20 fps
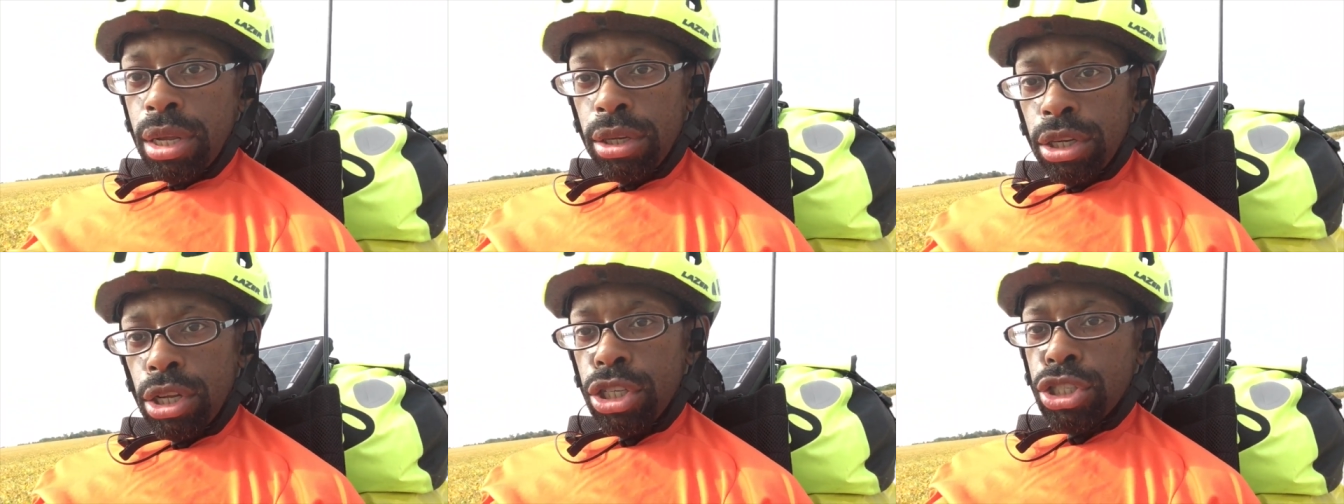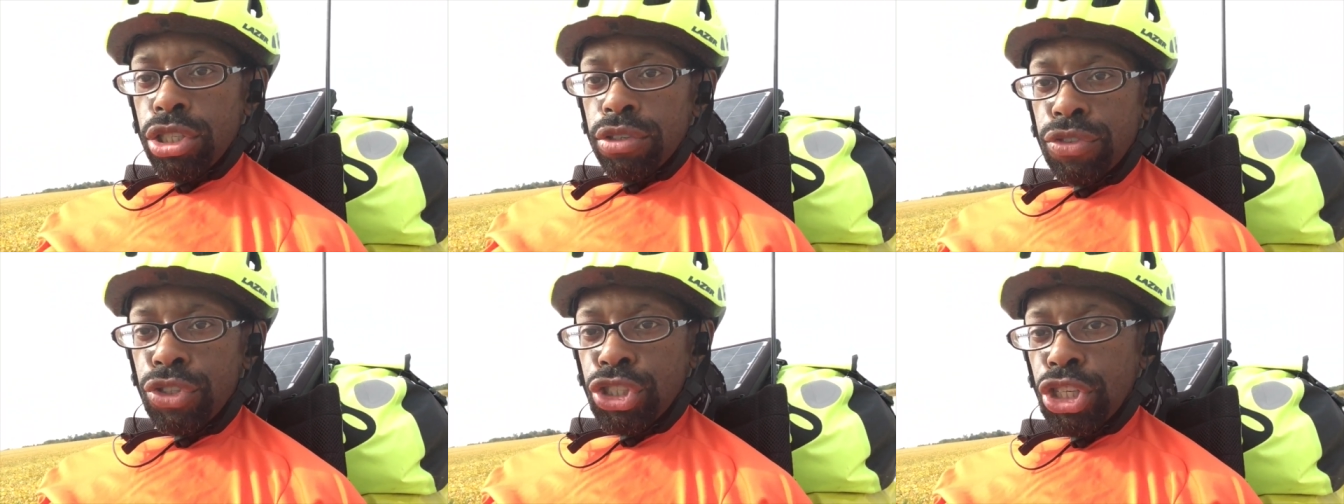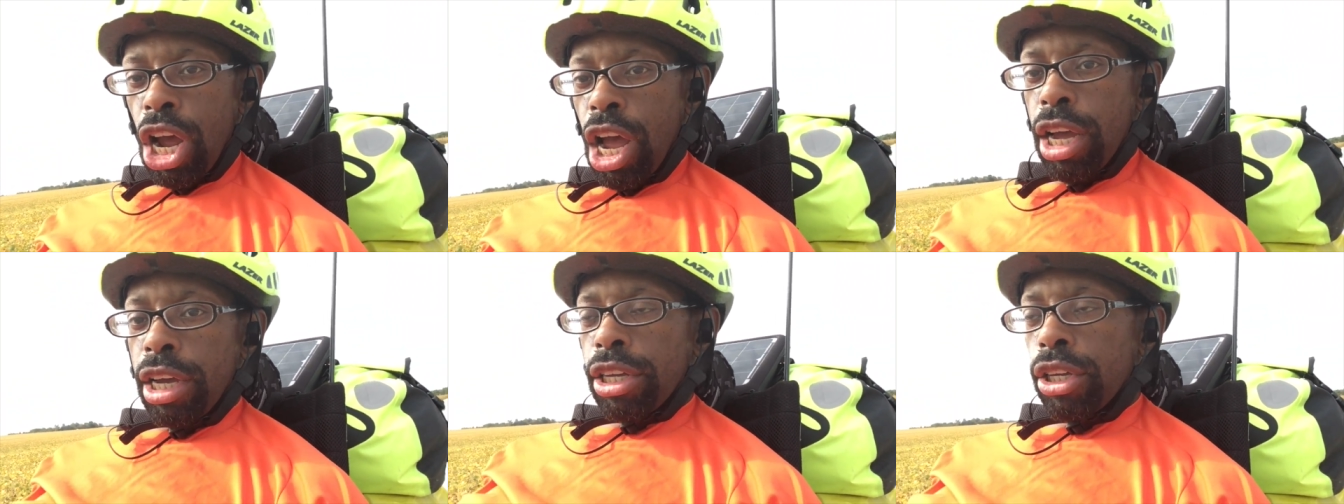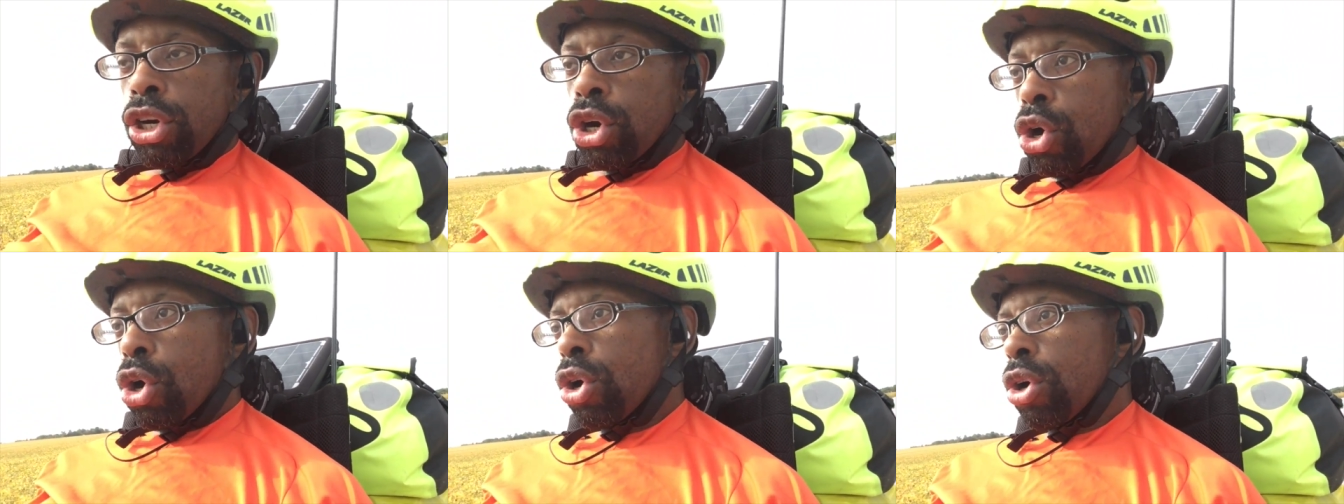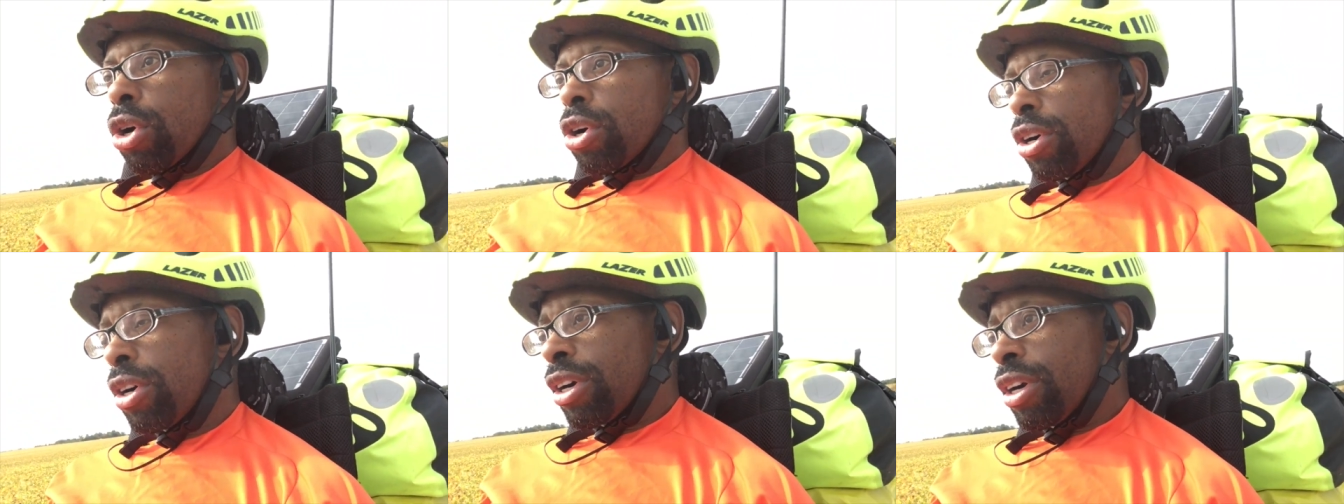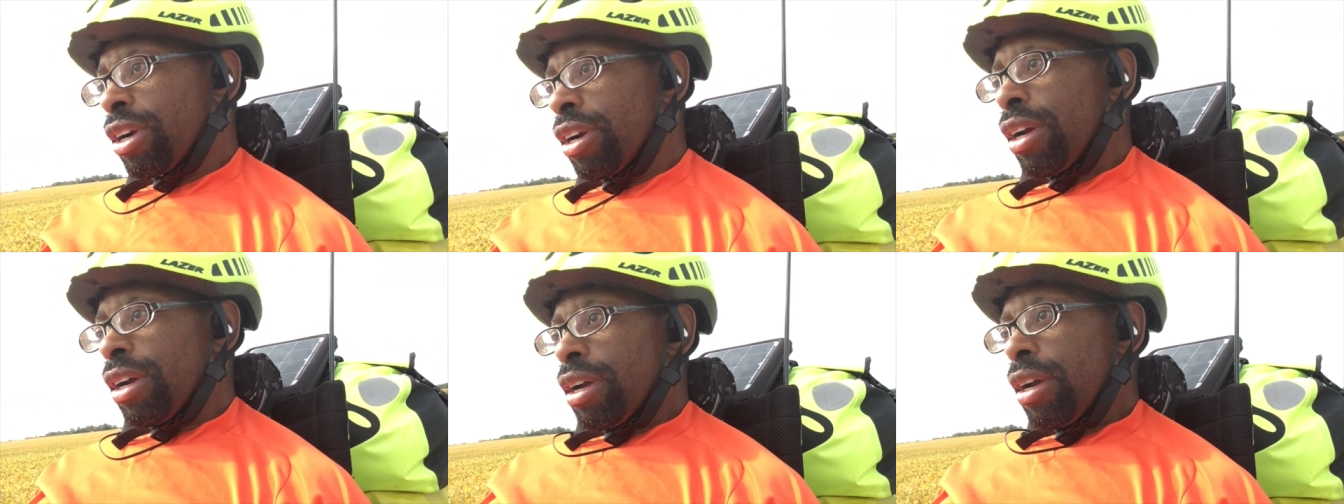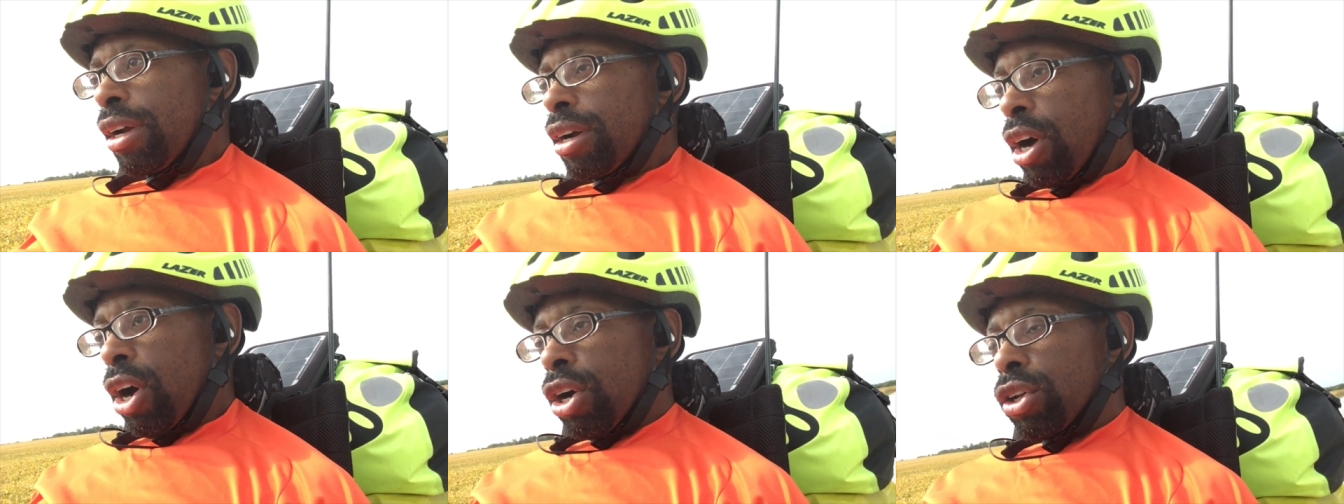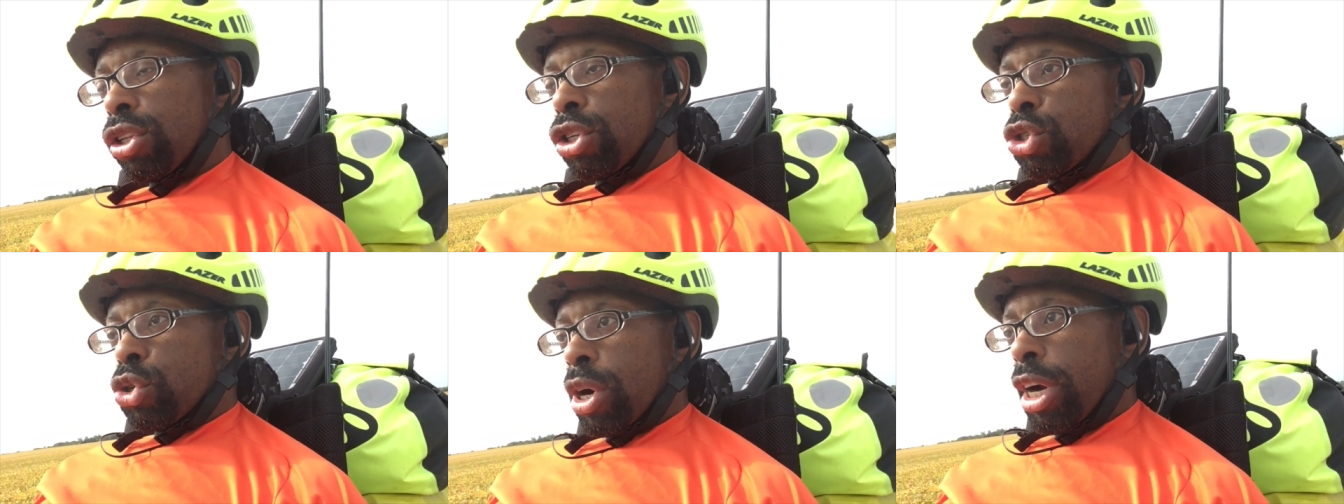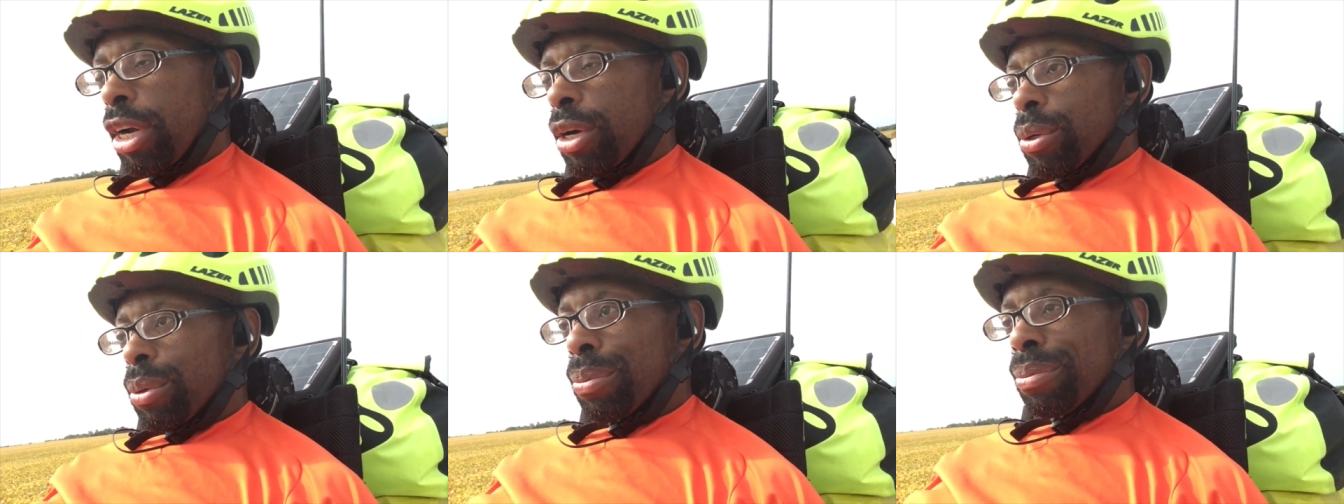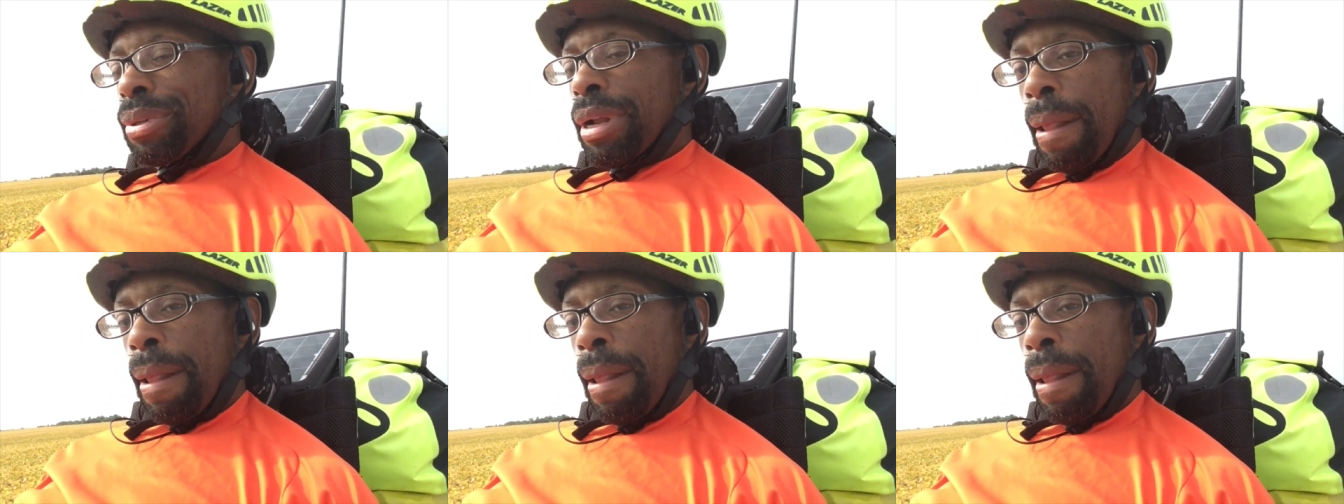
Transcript: looks of shock and horror on the trail.